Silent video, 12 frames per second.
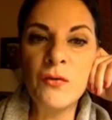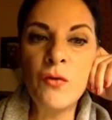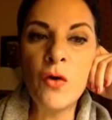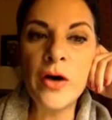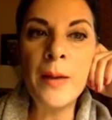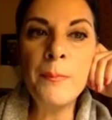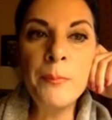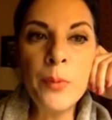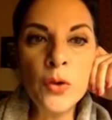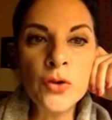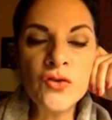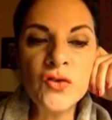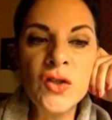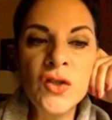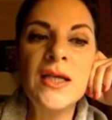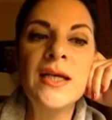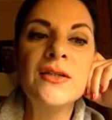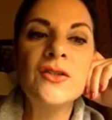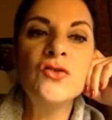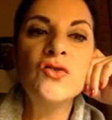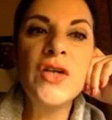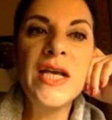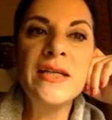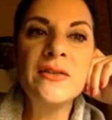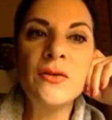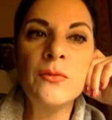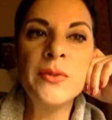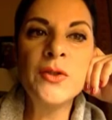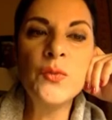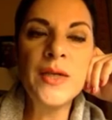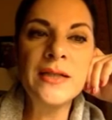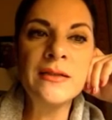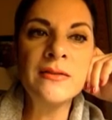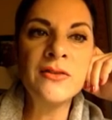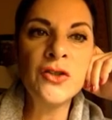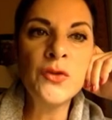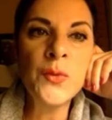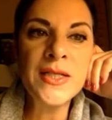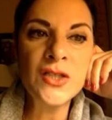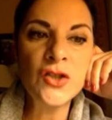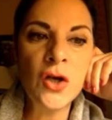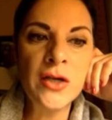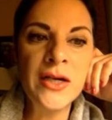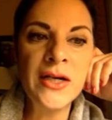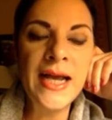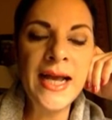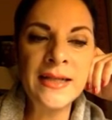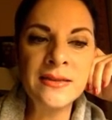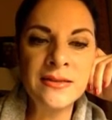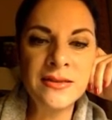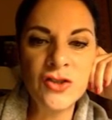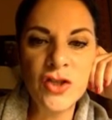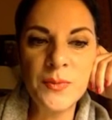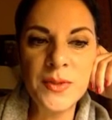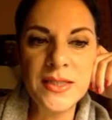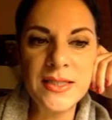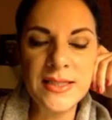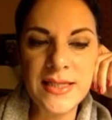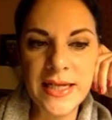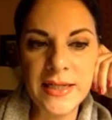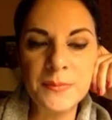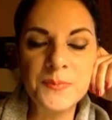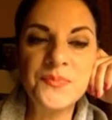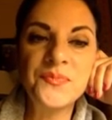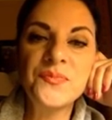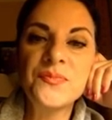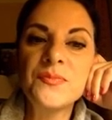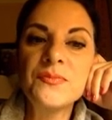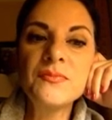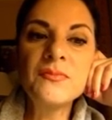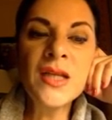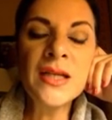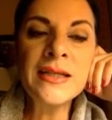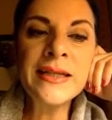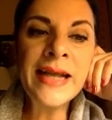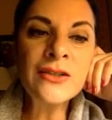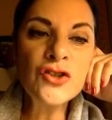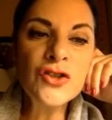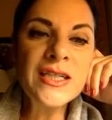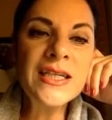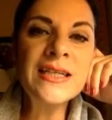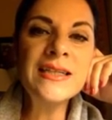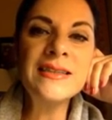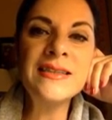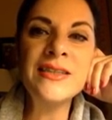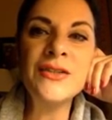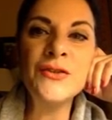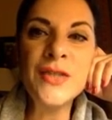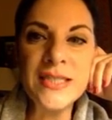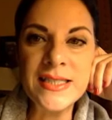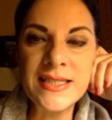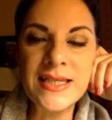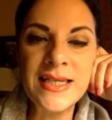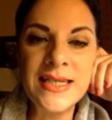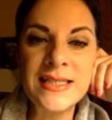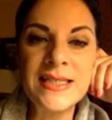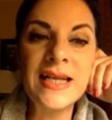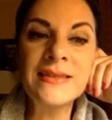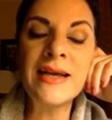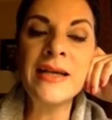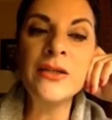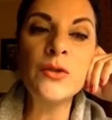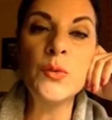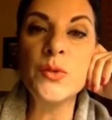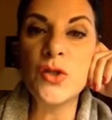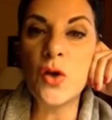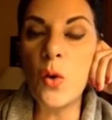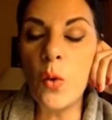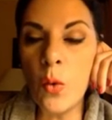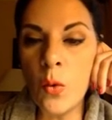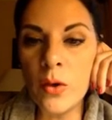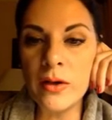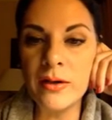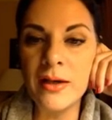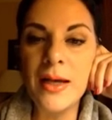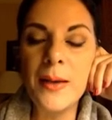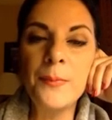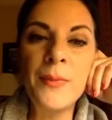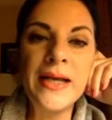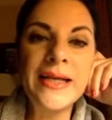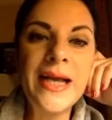for a put trade between the US dollar and the Japanese yen. Naturally, the risk is that I lose all my